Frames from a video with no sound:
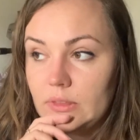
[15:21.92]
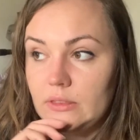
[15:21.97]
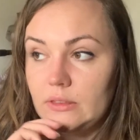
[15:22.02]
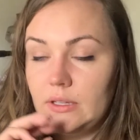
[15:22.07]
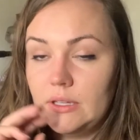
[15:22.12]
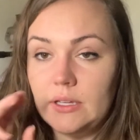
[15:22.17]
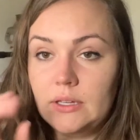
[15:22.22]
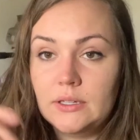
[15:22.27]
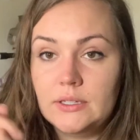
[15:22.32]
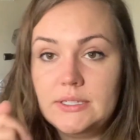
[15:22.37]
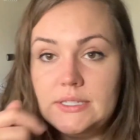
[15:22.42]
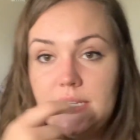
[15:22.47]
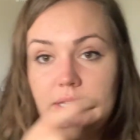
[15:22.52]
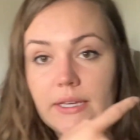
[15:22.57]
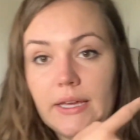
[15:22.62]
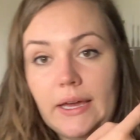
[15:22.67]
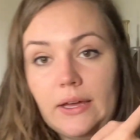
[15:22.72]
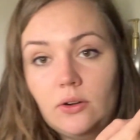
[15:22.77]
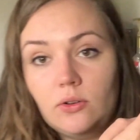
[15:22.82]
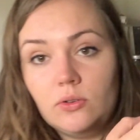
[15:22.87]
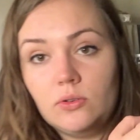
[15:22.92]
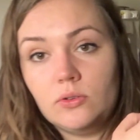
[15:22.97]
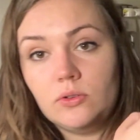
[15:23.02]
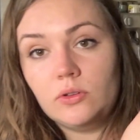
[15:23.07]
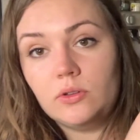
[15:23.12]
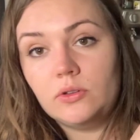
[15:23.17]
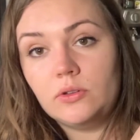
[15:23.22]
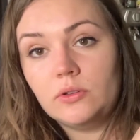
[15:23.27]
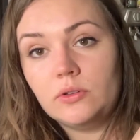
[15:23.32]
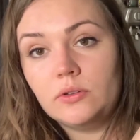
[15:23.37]
A tea kettle
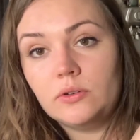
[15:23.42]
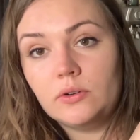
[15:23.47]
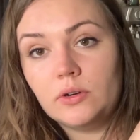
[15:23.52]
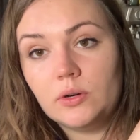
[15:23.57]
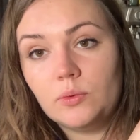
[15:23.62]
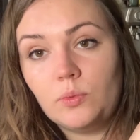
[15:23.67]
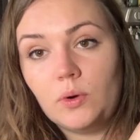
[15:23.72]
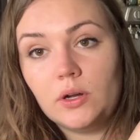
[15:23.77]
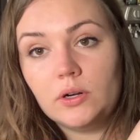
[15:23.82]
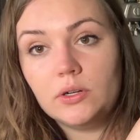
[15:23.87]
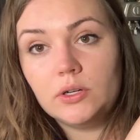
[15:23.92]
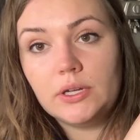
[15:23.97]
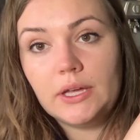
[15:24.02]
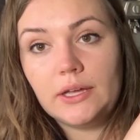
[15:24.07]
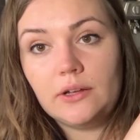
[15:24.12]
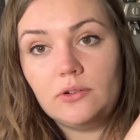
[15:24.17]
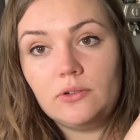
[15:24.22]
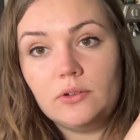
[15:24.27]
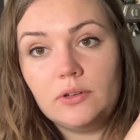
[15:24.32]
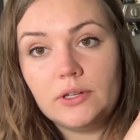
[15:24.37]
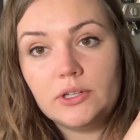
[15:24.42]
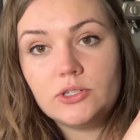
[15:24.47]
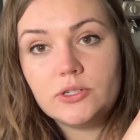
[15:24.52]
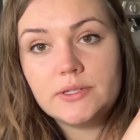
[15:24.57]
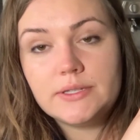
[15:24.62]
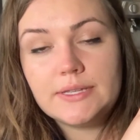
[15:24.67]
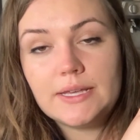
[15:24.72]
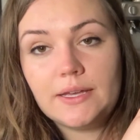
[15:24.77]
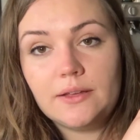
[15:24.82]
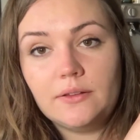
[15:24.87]
or water kettle, I should
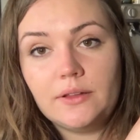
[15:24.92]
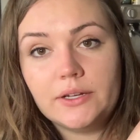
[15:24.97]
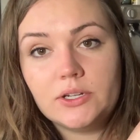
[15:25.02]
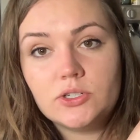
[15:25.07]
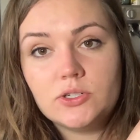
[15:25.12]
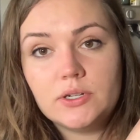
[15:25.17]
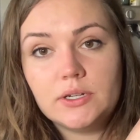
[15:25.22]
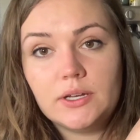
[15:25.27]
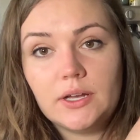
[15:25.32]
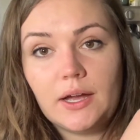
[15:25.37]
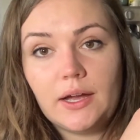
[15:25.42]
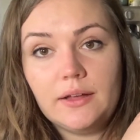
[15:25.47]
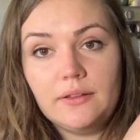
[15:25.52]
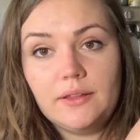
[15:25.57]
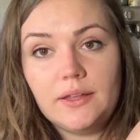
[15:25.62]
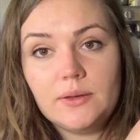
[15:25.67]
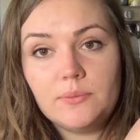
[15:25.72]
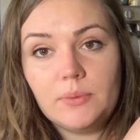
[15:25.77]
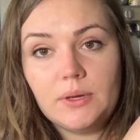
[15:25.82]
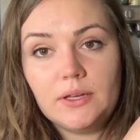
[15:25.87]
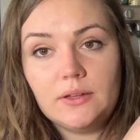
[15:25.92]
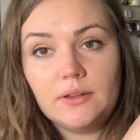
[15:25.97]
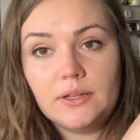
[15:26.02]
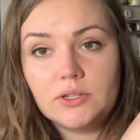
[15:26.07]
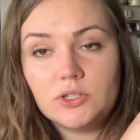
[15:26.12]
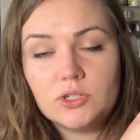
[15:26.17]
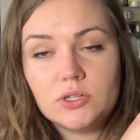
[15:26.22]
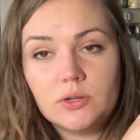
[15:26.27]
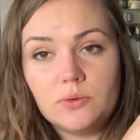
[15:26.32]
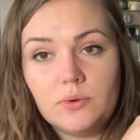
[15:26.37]
say, electric. I like my
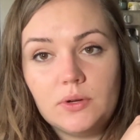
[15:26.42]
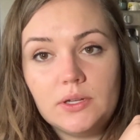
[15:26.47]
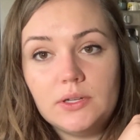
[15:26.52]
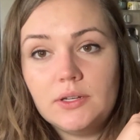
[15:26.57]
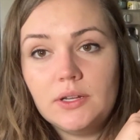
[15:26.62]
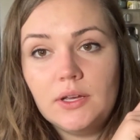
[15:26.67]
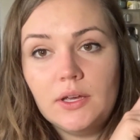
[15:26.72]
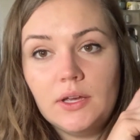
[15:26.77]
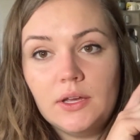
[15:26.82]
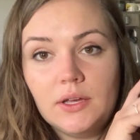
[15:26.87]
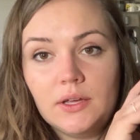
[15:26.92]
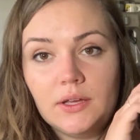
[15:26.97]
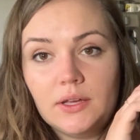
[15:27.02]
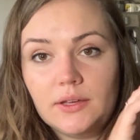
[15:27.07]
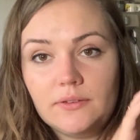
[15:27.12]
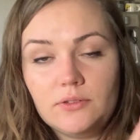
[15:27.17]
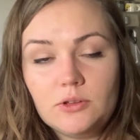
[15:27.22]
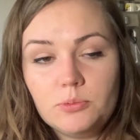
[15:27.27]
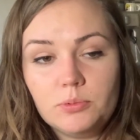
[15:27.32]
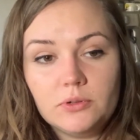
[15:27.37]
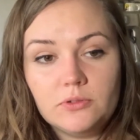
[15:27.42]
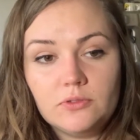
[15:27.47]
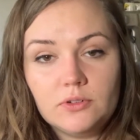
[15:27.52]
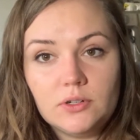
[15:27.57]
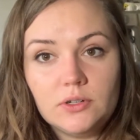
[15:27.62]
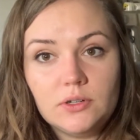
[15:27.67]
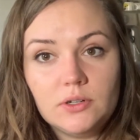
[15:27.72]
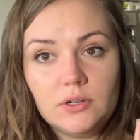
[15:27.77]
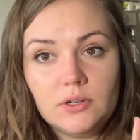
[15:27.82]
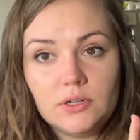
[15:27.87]
electric one. If you
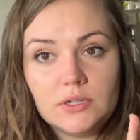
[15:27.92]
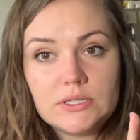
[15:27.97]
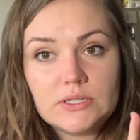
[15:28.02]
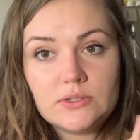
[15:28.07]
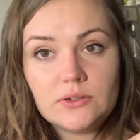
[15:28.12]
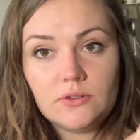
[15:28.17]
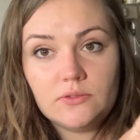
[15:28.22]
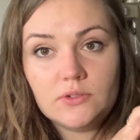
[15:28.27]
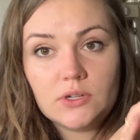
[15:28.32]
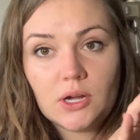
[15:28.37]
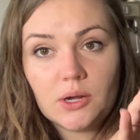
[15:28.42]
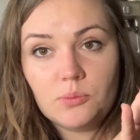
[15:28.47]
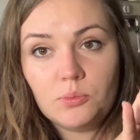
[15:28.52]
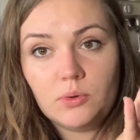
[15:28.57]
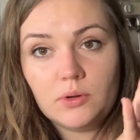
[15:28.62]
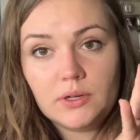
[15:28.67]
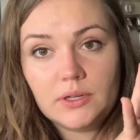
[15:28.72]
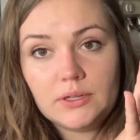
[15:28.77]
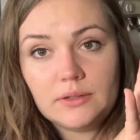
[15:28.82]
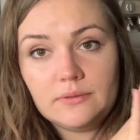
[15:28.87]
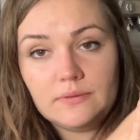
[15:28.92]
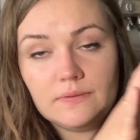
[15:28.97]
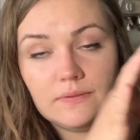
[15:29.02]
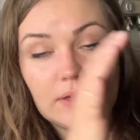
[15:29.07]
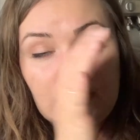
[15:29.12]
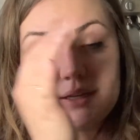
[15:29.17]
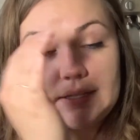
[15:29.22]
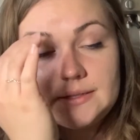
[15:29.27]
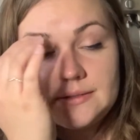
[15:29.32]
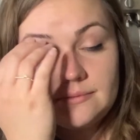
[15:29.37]
prefer a stovetop one,
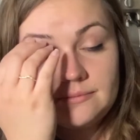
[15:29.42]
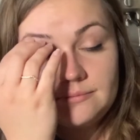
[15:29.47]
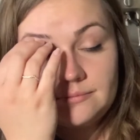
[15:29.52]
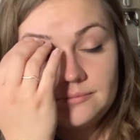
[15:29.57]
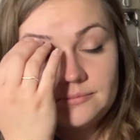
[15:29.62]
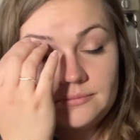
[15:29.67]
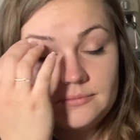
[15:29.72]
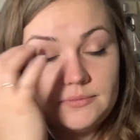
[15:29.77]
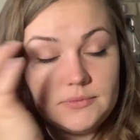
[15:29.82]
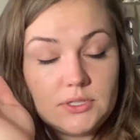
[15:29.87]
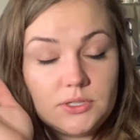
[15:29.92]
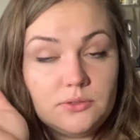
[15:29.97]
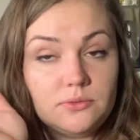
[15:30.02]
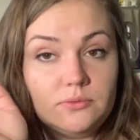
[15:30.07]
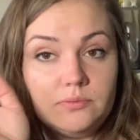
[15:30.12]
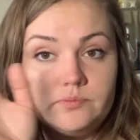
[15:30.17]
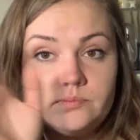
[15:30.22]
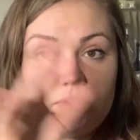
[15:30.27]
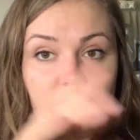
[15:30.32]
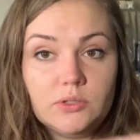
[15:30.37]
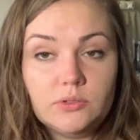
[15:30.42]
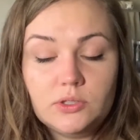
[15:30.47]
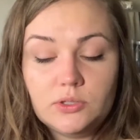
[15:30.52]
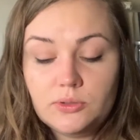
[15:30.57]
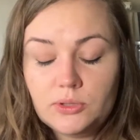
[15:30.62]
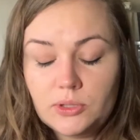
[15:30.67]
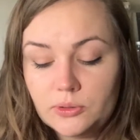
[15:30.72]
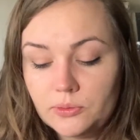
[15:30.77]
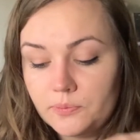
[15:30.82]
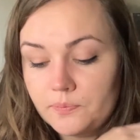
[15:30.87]
do
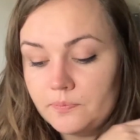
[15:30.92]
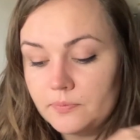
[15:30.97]
you.